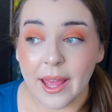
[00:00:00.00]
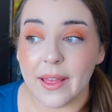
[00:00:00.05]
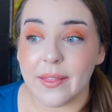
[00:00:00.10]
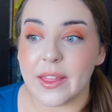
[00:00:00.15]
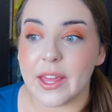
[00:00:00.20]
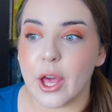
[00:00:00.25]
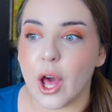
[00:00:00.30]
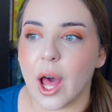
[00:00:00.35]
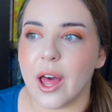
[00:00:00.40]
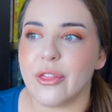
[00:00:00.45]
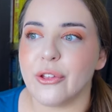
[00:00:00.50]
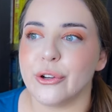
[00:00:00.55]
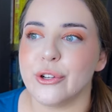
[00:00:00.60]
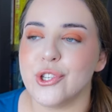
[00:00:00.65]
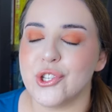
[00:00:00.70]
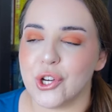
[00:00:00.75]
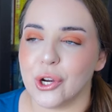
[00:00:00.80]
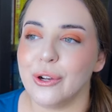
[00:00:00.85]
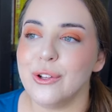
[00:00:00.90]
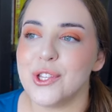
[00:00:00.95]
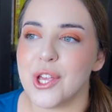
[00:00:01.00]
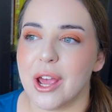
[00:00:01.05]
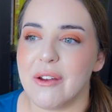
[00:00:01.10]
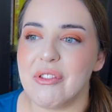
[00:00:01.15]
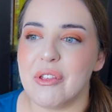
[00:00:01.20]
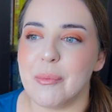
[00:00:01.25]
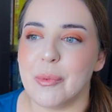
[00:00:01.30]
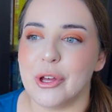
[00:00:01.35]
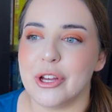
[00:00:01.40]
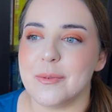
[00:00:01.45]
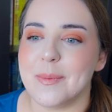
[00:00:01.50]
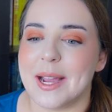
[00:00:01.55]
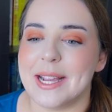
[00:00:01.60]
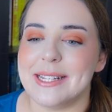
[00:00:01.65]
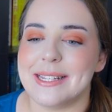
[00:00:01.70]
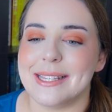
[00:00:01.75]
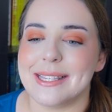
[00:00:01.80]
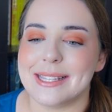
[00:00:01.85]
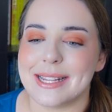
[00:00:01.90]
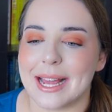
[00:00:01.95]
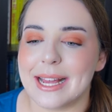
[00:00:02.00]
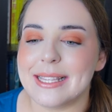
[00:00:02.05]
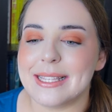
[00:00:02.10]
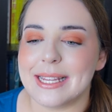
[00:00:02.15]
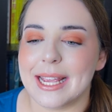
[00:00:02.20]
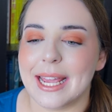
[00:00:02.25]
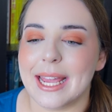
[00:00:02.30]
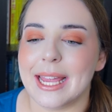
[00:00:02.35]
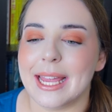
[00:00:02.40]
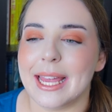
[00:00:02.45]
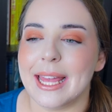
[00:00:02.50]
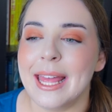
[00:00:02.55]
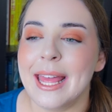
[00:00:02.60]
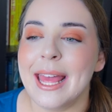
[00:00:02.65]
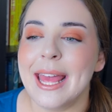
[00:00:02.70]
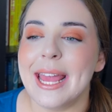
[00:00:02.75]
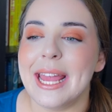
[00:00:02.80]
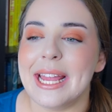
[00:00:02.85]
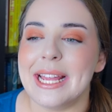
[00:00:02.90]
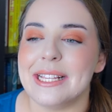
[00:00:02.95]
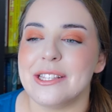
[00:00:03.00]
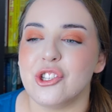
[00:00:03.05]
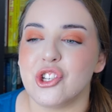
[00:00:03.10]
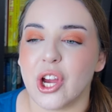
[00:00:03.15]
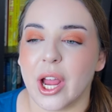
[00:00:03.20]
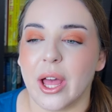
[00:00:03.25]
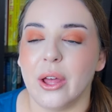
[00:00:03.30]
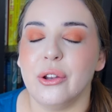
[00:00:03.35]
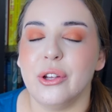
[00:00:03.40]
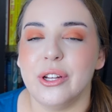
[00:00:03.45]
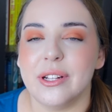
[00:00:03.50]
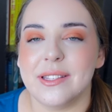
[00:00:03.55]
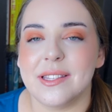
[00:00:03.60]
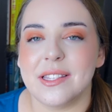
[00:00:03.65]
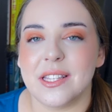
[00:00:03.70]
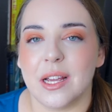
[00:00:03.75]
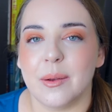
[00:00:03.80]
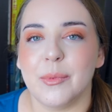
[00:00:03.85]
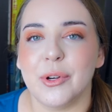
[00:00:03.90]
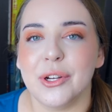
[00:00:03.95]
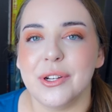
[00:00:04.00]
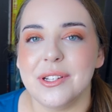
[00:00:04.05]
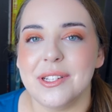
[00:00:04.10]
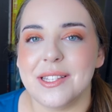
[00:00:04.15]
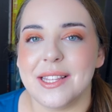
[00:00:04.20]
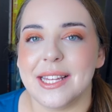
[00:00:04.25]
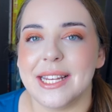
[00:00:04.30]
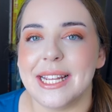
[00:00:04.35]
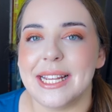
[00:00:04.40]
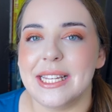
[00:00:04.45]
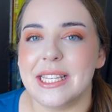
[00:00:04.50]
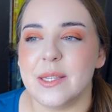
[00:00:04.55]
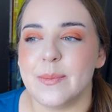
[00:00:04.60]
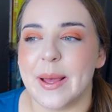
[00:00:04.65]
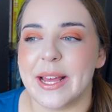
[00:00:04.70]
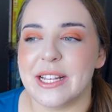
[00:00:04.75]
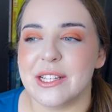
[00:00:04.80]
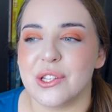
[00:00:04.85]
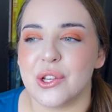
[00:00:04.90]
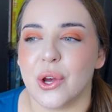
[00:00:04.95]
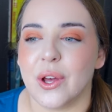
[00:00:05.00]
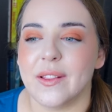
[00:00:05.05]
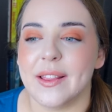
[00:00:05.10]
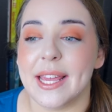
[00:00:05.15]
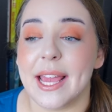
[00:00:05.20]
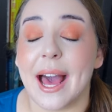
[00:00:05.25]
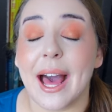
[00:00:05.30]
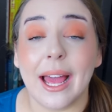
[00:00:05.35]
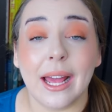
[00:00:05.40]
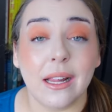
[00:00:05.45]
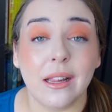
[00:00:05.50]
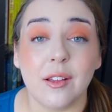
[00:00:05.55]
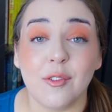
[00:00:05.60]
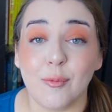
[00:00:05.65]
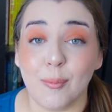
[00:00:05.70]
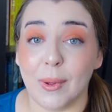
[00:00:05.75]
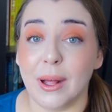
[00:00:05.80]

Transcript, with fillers: The author starts off the book by discussing his childhood summers that he spent on the Isle of